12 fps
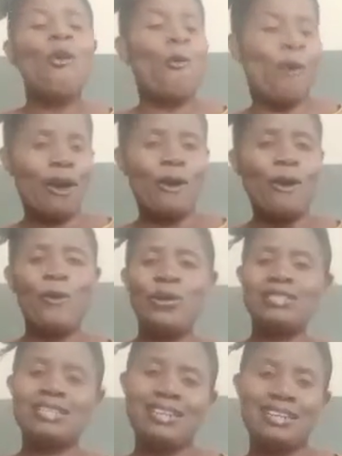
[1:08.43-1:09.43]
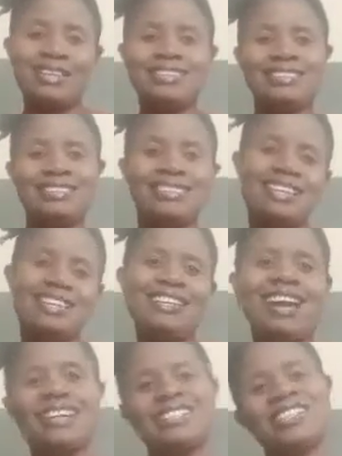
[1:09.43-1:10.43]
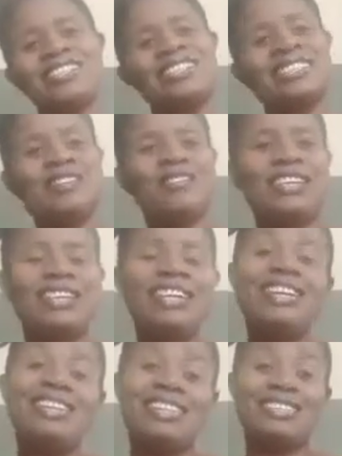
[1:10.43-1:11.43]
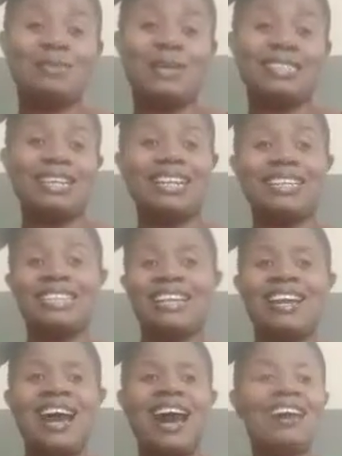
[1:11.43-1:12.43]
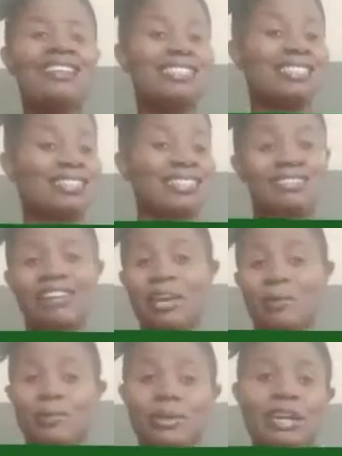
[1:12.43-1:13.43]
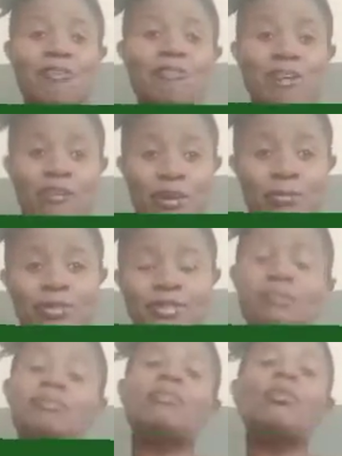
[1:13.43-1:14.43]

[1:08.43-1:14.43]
Welcome once again to Jenny Action TV. In this particular channel, I discuss three important variables